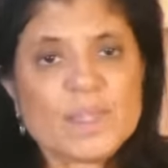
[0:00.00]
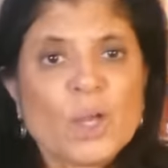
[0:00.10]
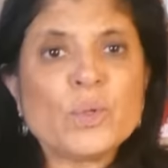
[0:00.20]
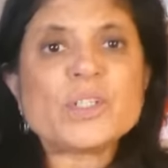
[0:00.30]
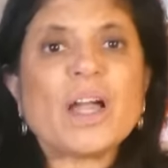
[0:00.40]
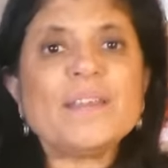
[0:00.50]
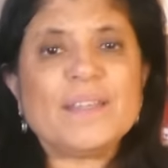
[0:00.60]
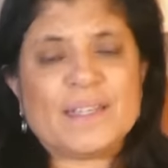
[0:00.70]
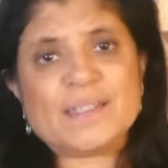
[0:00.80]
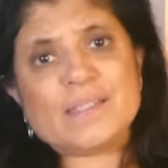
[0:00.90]
which I
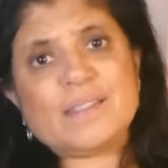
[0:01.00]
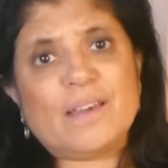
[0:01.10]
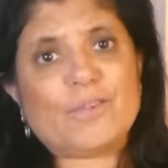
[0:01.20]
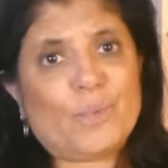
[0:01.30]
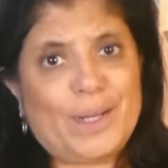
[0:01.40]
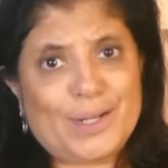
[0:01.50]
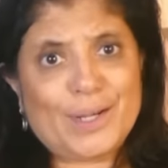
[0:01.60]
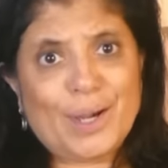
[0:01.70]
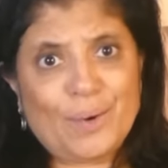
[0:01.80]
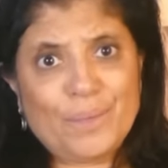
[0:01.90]
think is the safer way to
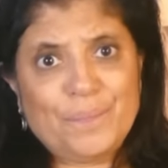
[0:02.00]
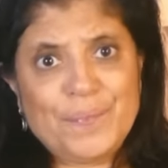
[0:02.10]
go.